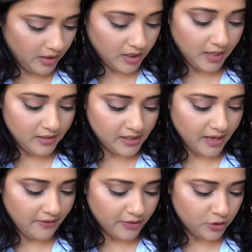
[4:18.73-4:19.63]
The colors I
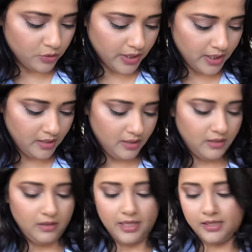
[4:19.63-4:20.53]
haven't tried,
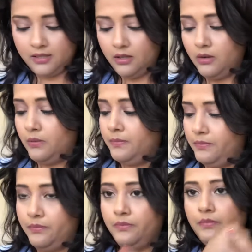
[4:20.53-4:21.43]
that's the
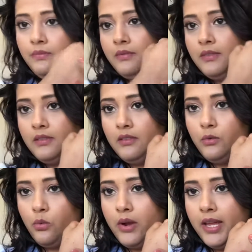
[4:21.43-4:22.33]

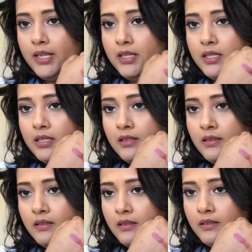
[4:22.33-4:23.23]
red,
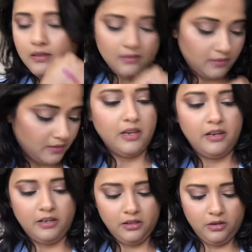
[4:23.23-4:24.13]

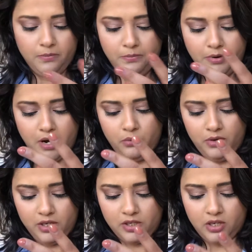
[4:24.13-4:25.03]
another
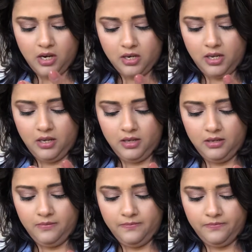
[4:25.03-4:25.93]
brownish khaki
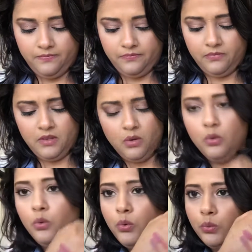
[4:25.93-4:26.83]
color.
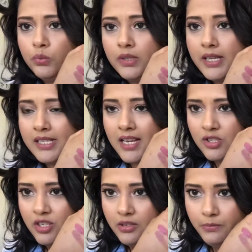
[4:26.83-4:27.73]
Ooh, it's
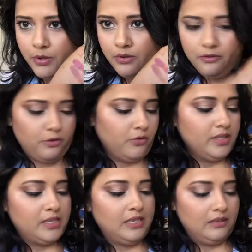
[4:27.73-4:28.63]
actually a beautiful
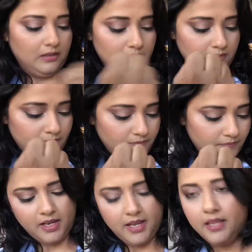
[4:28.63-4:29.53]
rusty color.
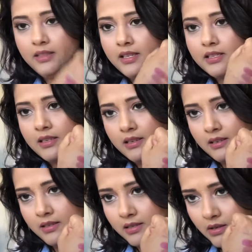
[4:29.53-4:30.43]
And this
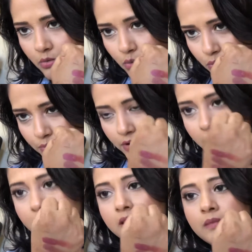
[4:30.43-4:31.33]
is
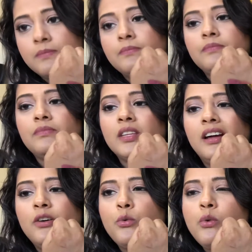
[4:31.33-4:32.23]

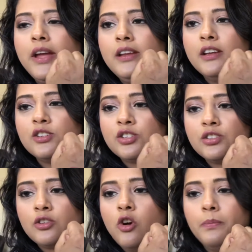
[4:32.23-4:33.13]
a
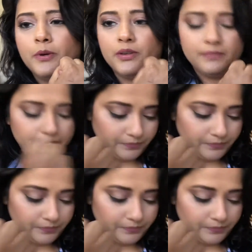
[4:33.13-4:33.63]
reddish copper.